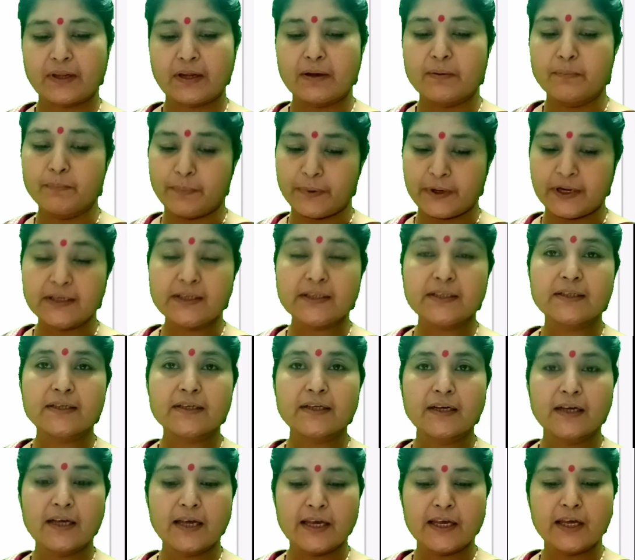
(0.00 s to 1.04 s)
But
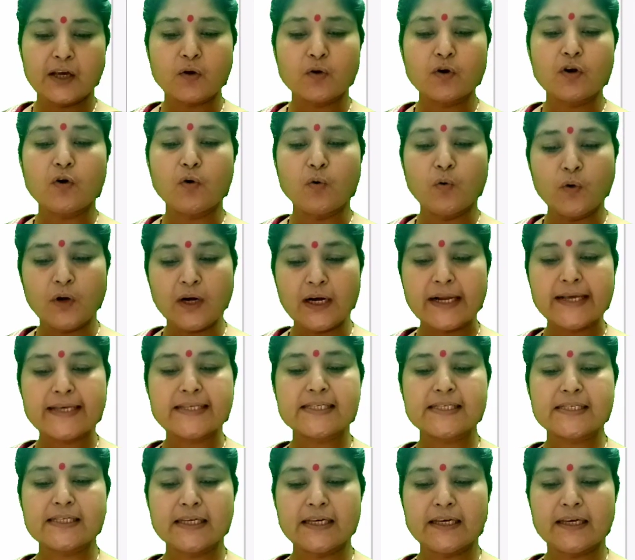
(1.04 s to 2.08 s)
he could only
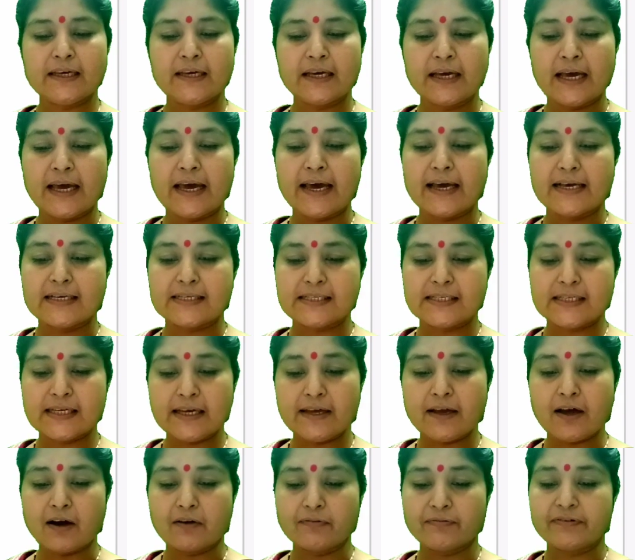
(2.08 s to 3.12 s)
see a
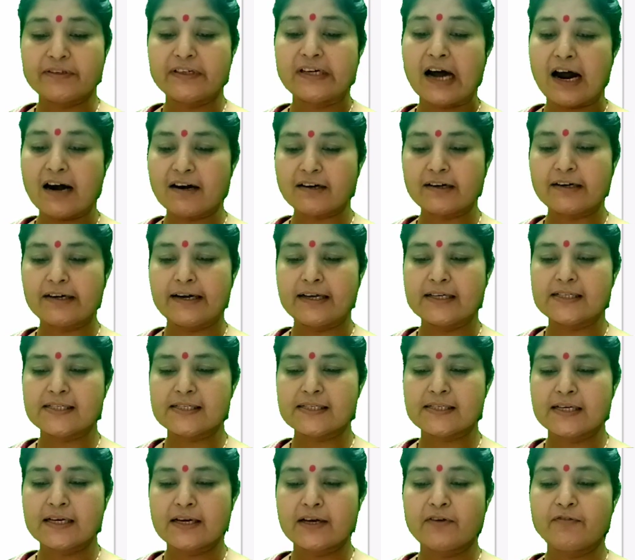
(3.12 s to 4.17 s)
sea of
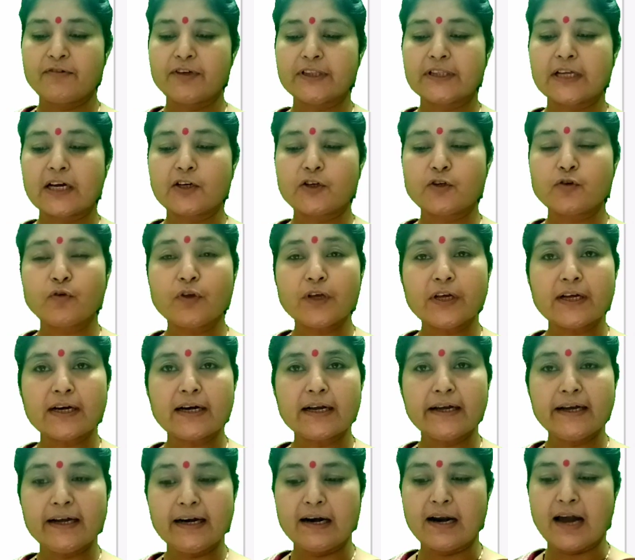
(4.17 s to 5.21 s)
darkness with the
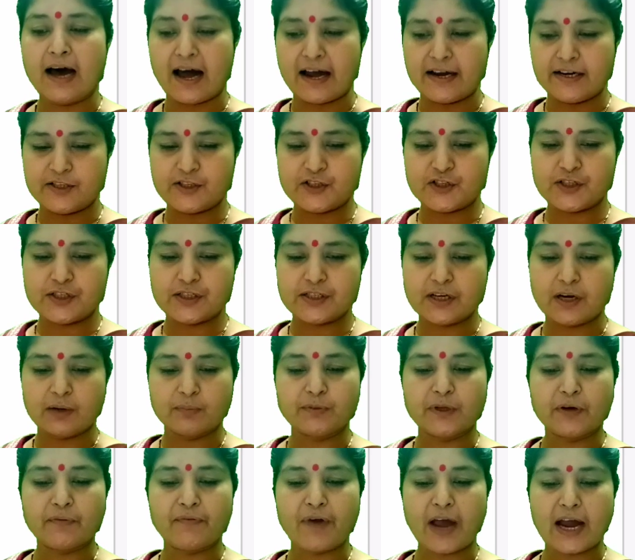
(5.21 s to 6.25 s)
twinkling lights of
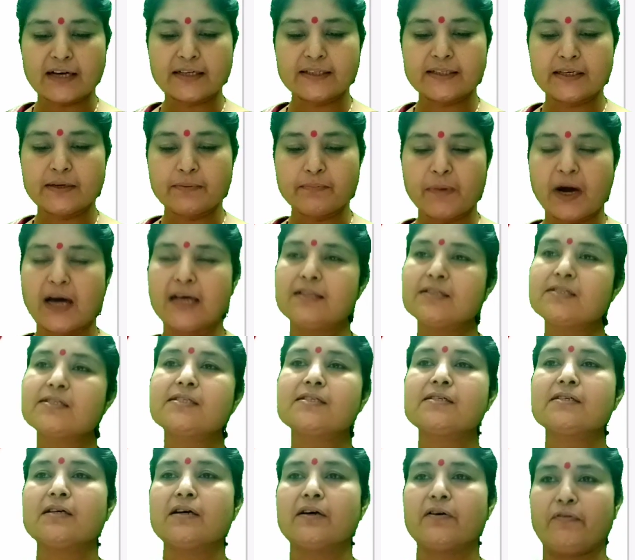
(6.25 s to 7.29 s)
the factory
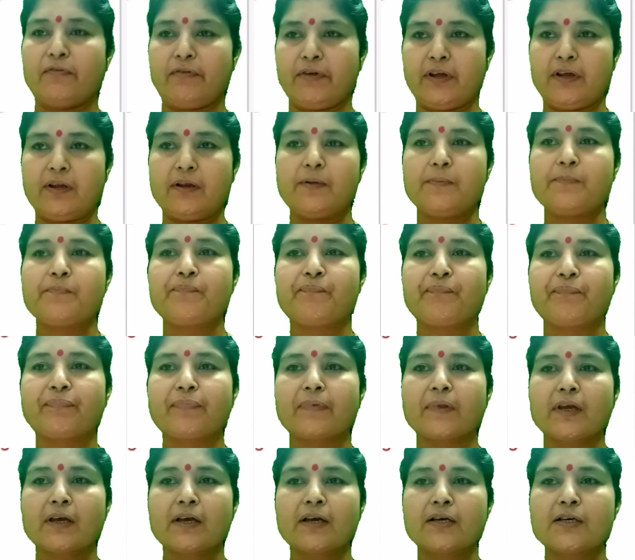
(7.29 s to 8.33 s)
miles away.
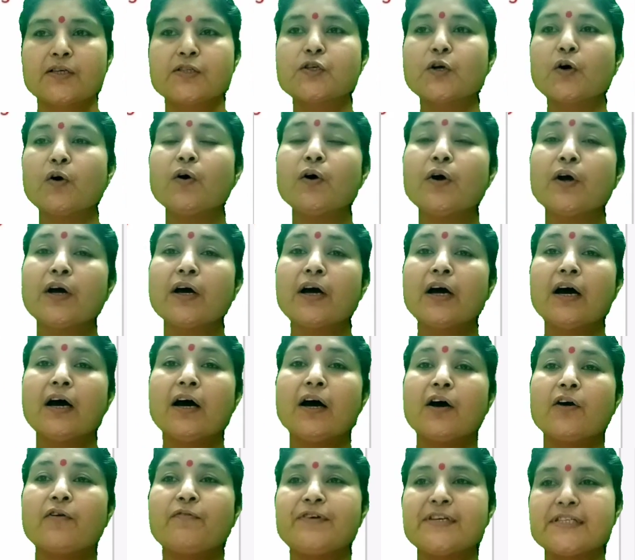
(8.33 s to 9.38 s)
So,
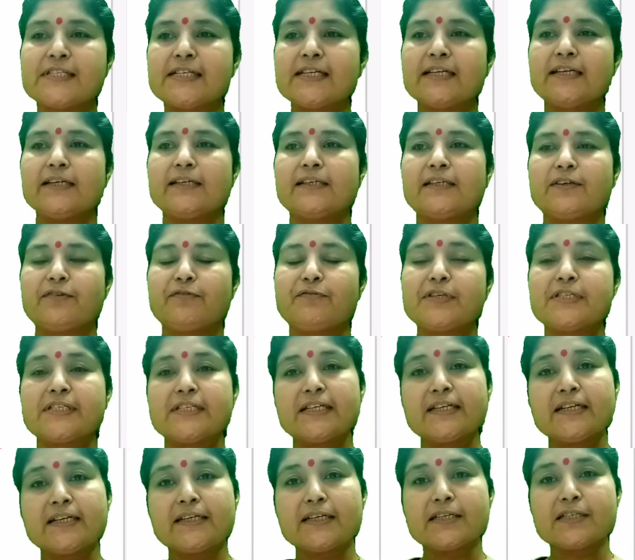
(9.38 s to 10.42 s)

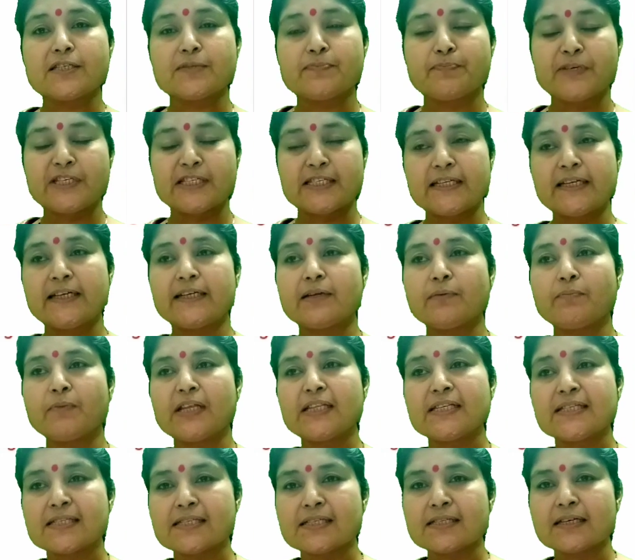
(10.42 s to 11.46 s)
vicinity
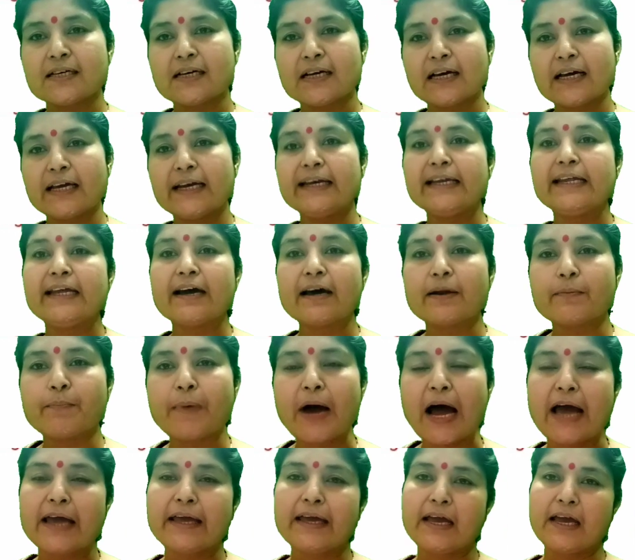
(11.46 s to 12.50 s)
means
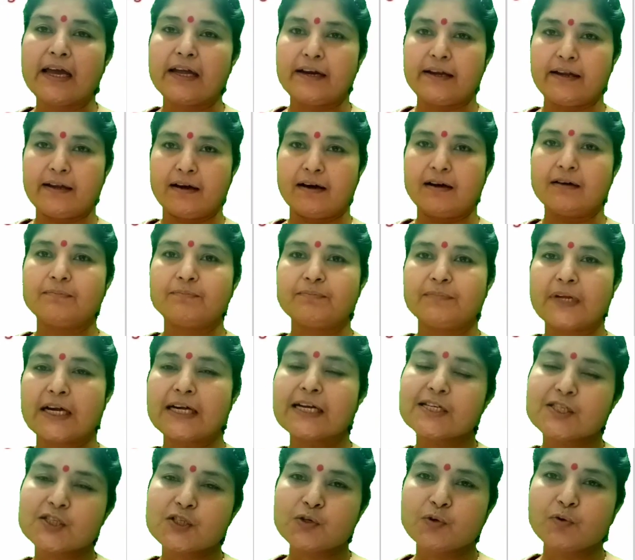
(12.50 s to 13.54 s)
nearby area, that
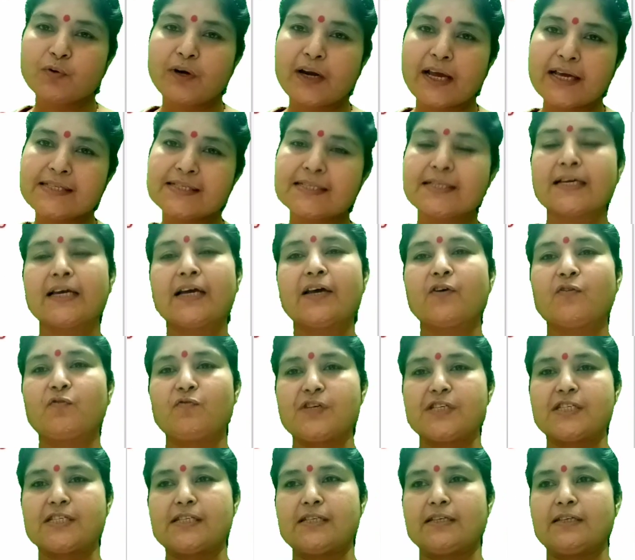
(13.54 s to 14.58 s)
is known as
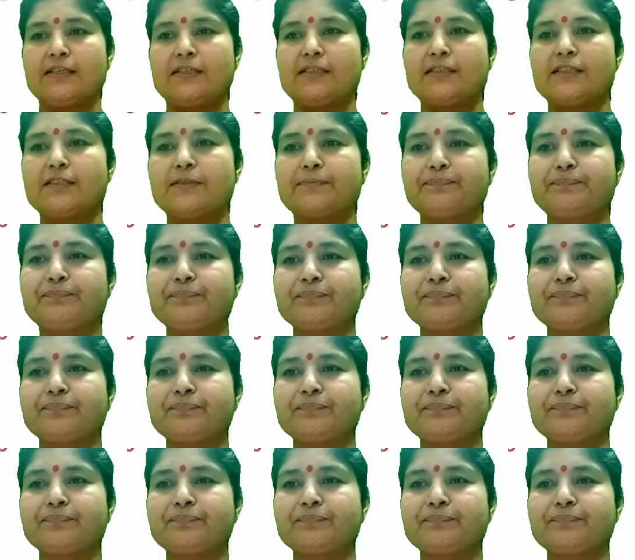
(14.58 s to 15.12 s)
vicinity.